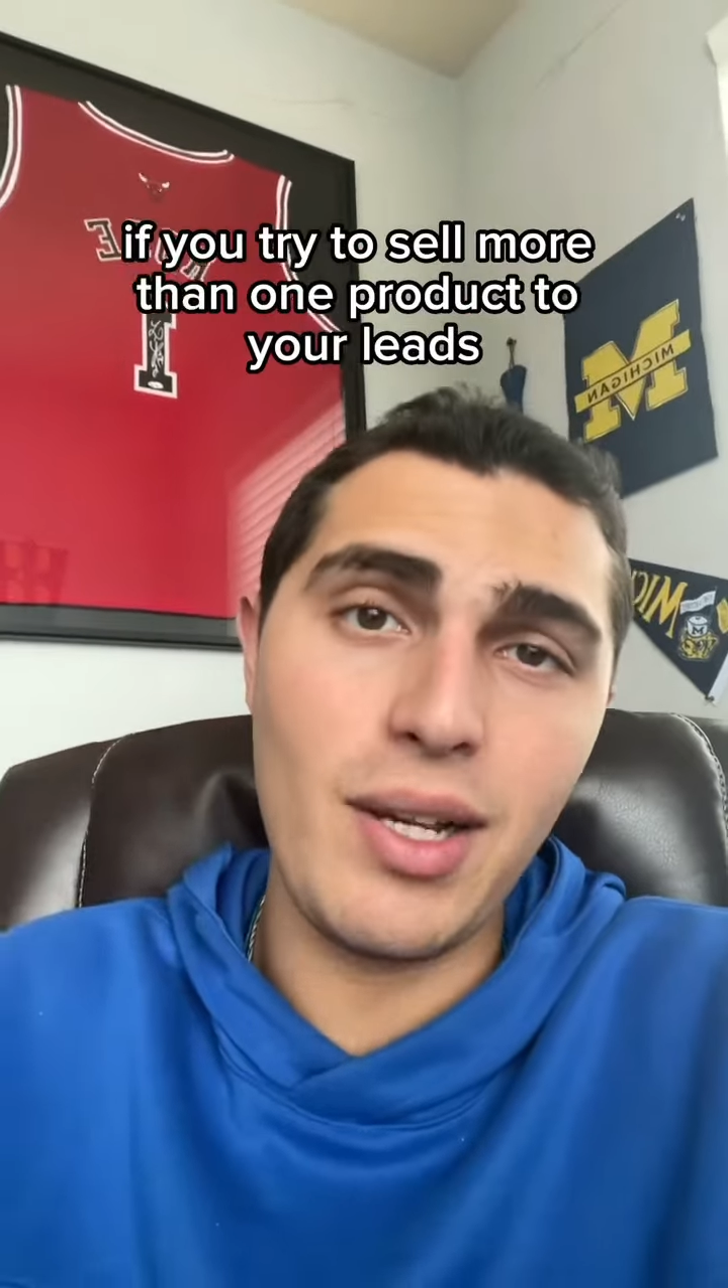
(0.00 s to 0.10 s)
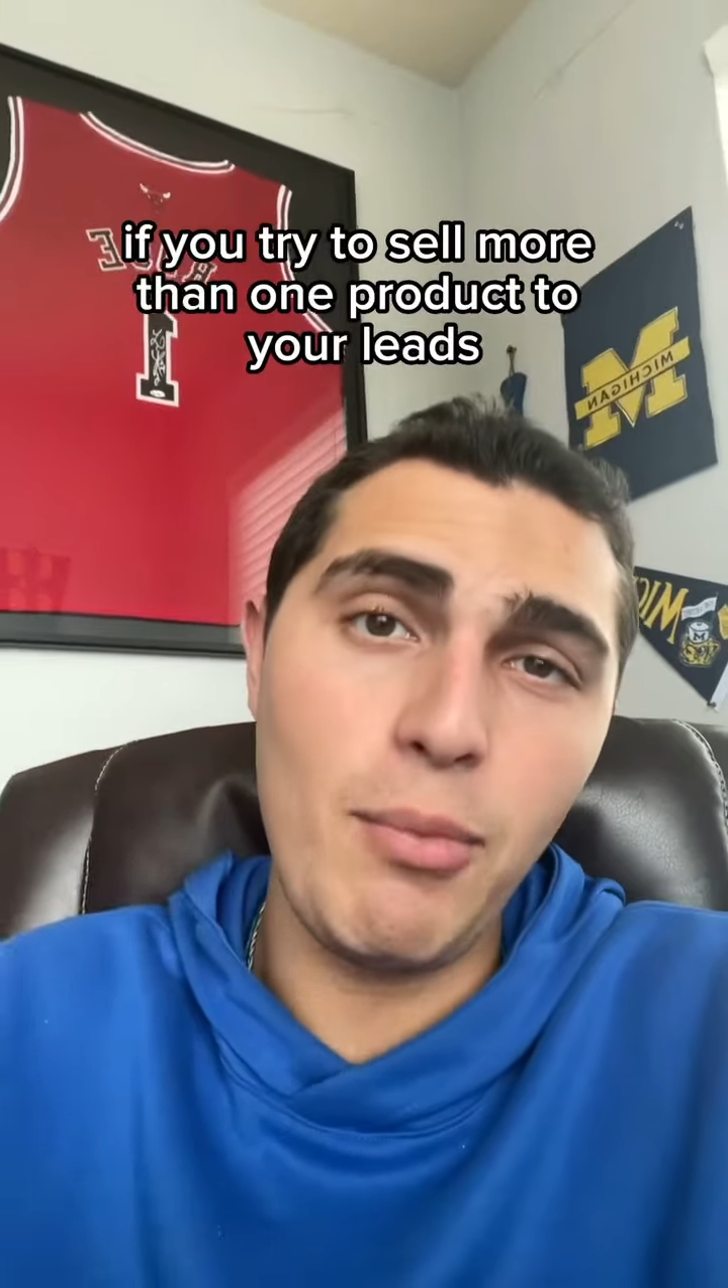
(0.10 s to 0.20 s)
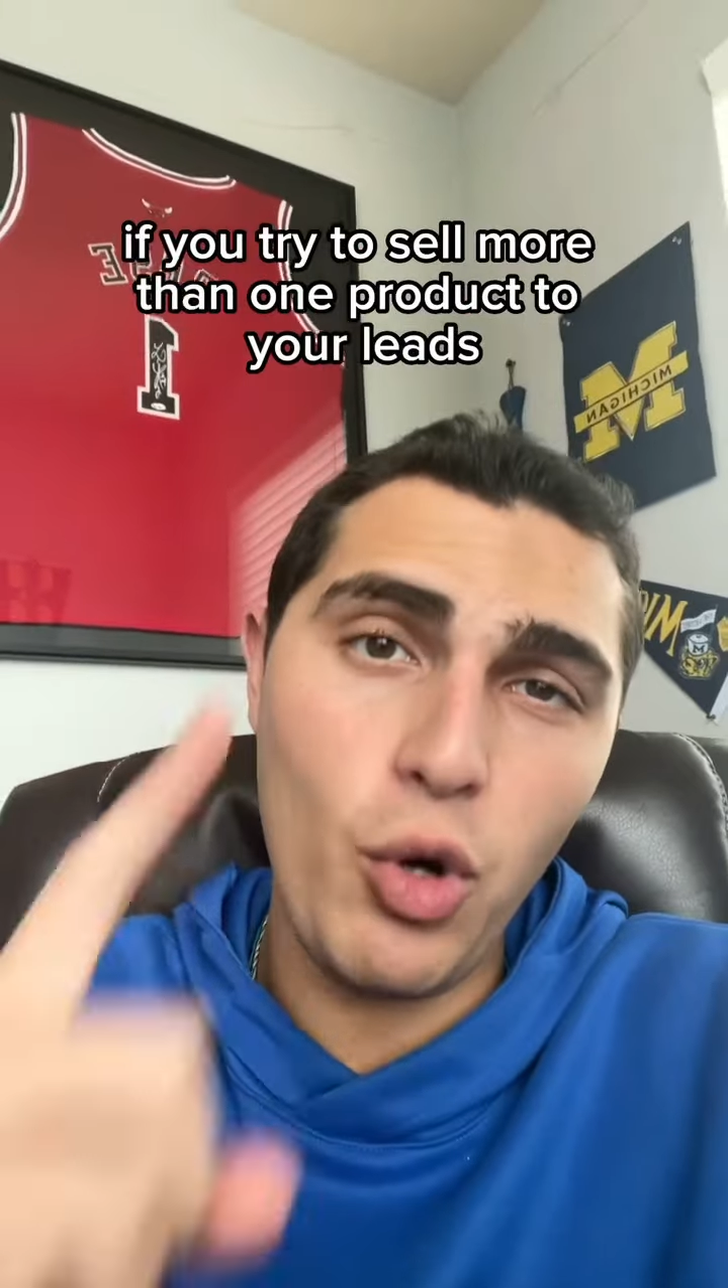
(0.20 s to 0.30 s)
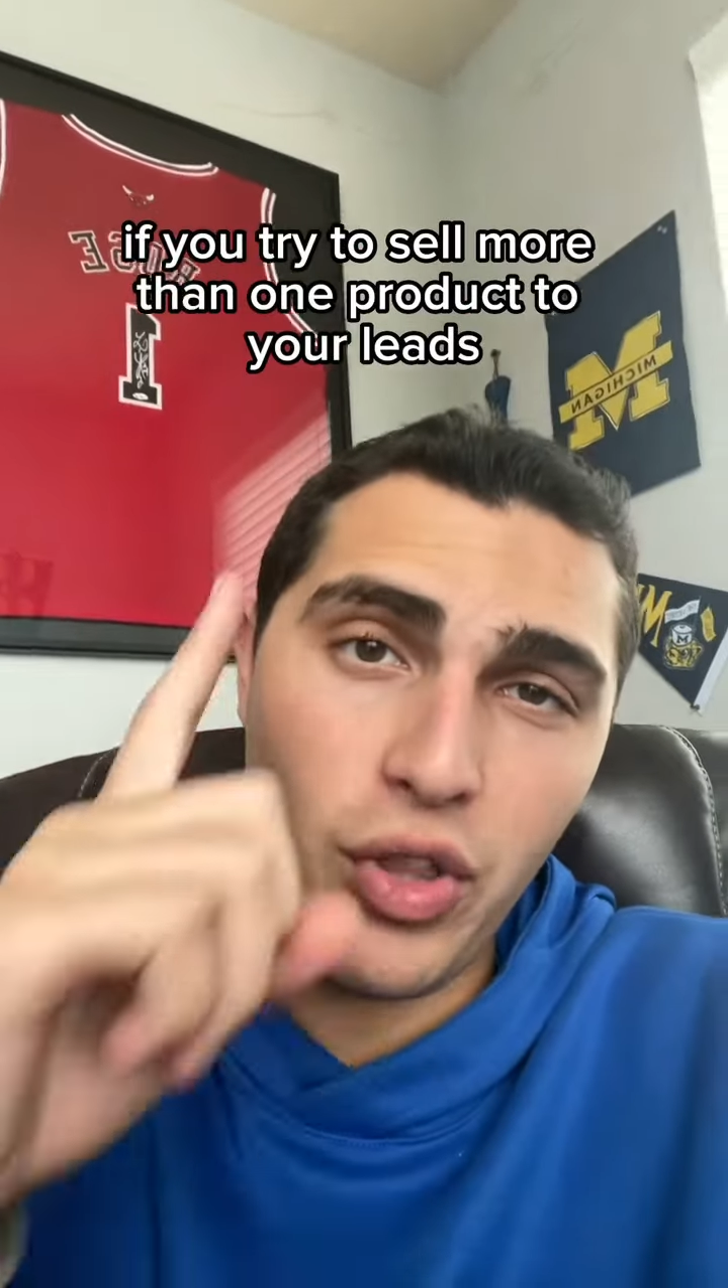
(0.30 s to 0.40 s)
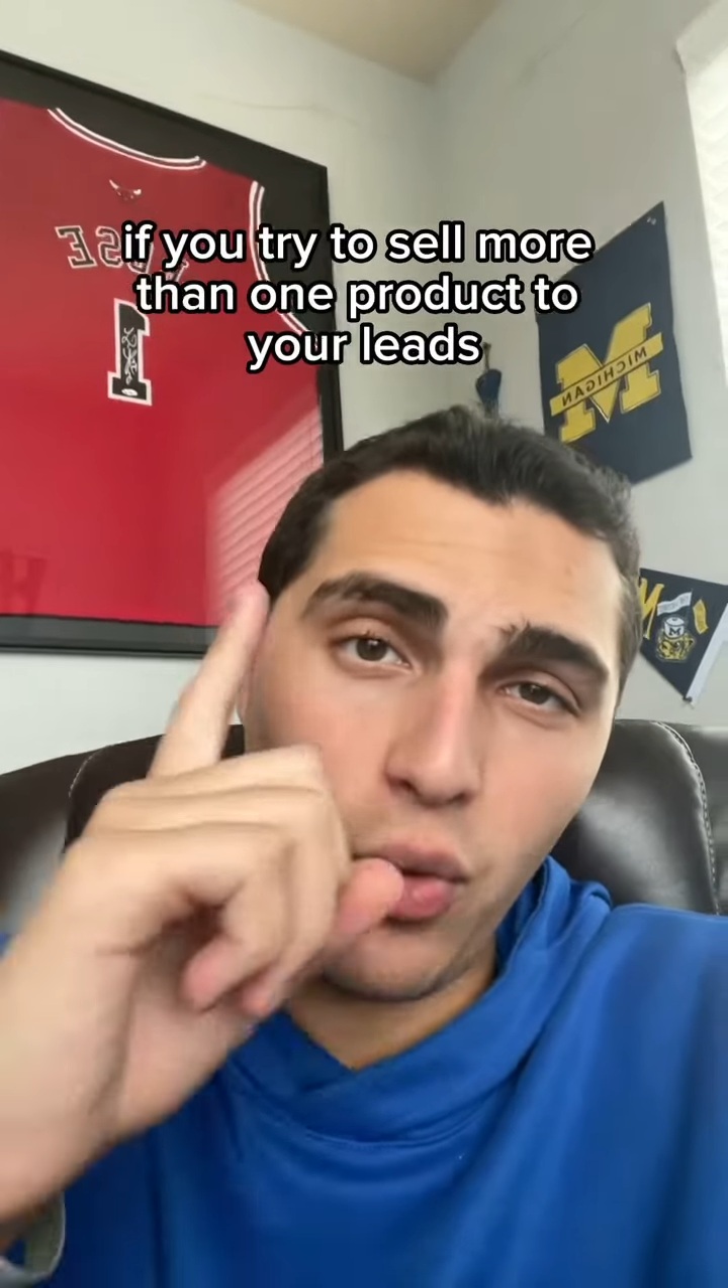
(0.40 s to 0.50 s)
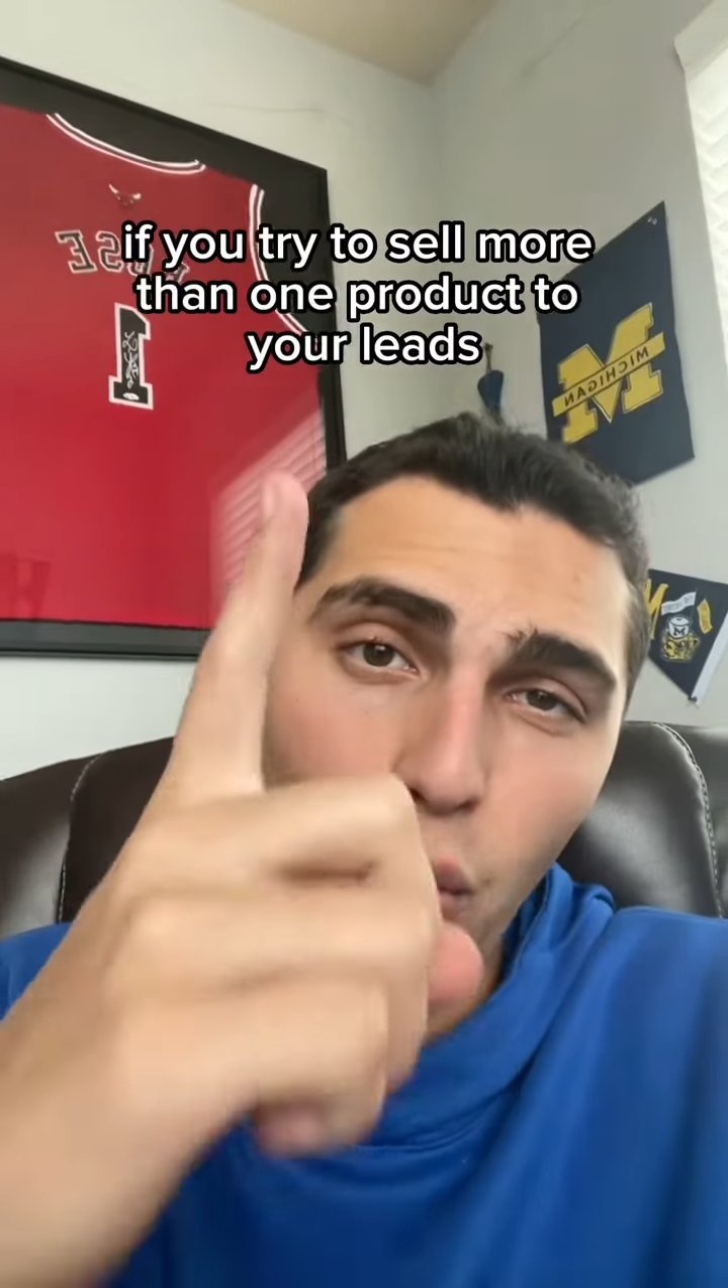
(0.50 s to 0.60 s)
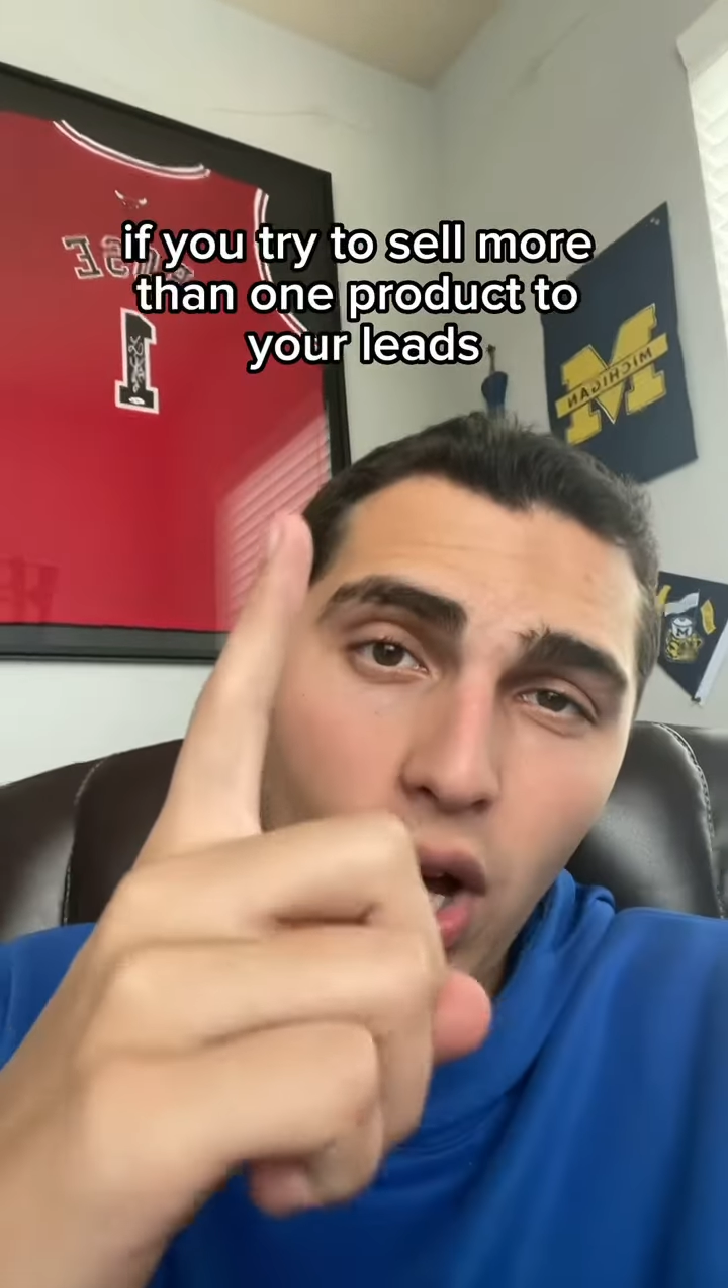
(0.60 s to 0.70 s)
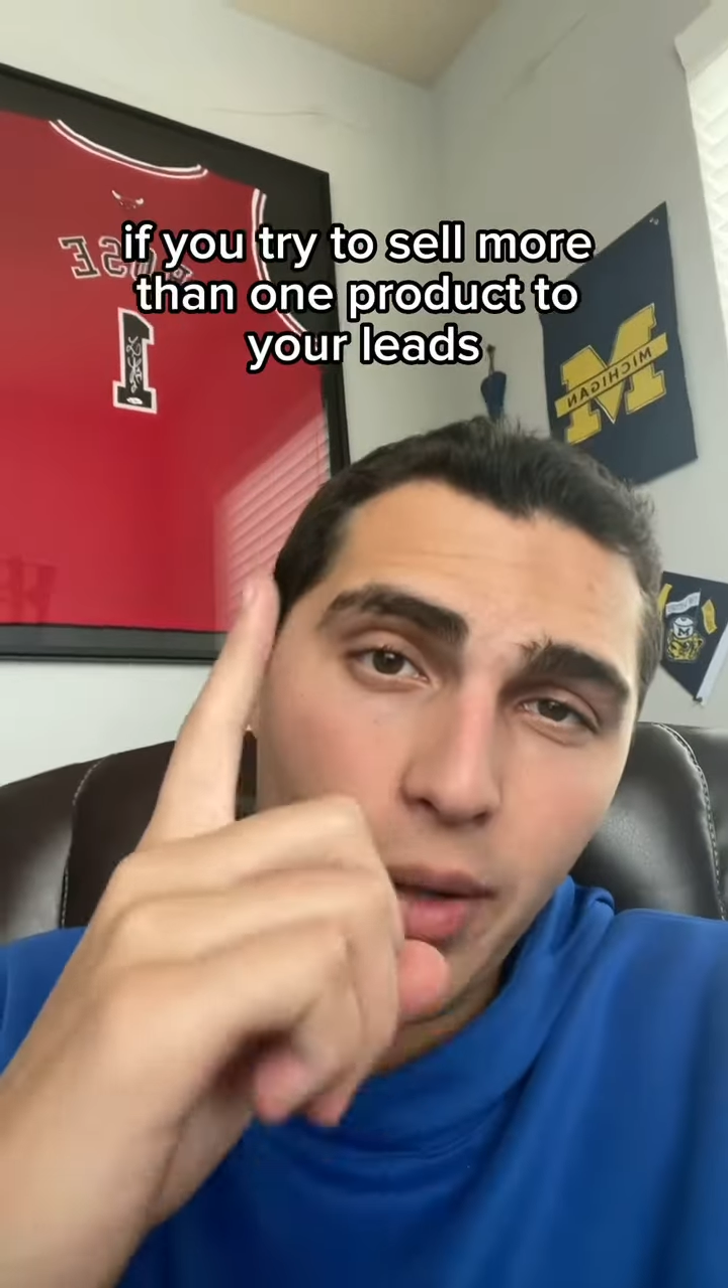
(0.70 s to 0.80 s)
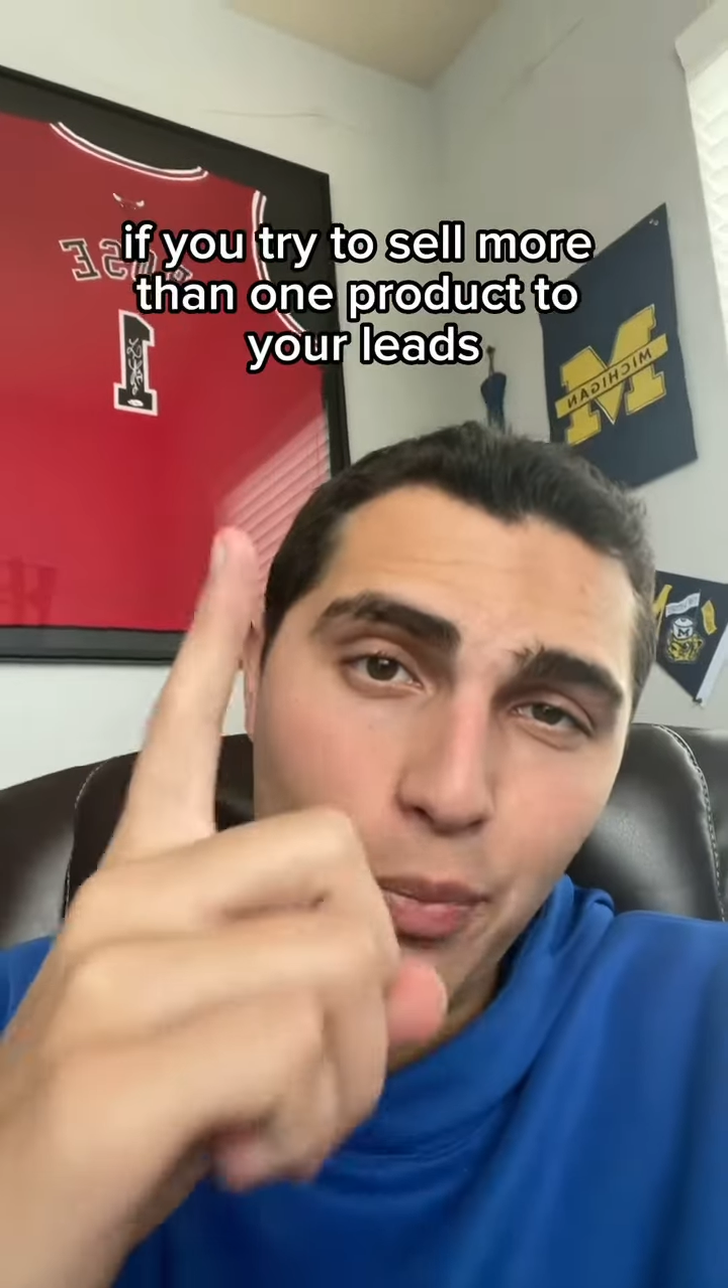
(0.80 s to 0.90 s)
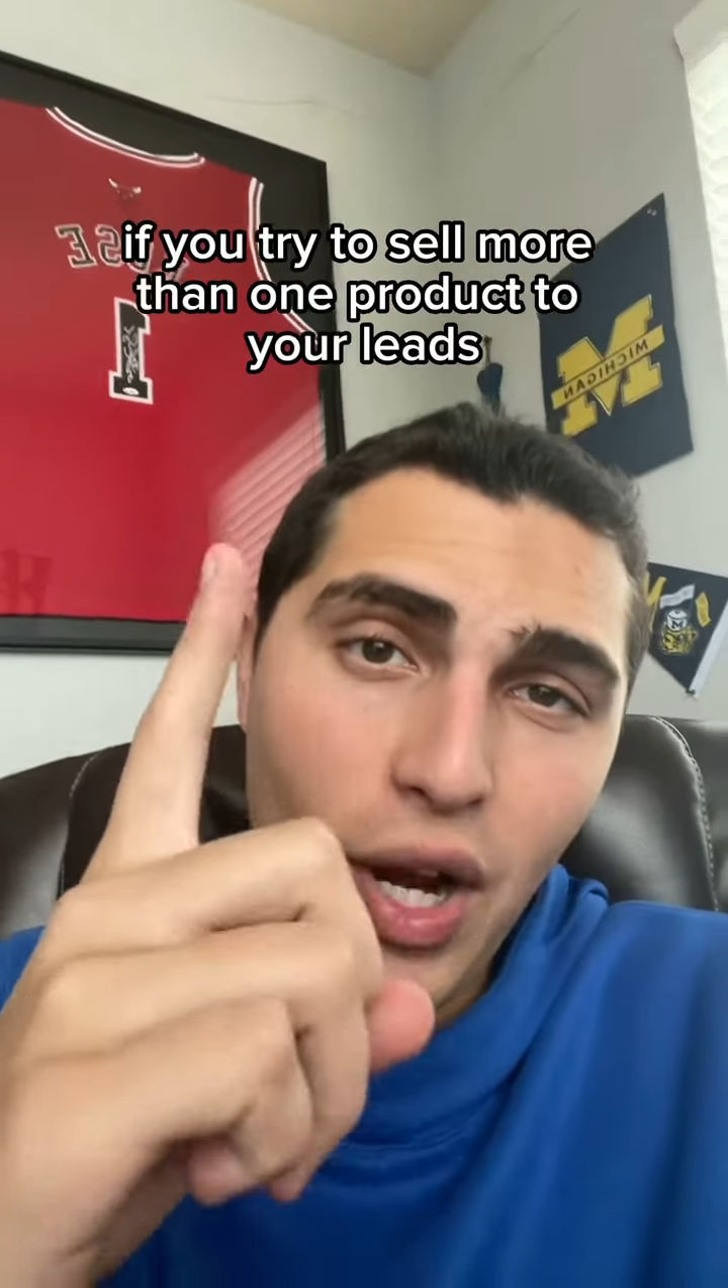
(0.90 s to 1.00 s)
sell more than one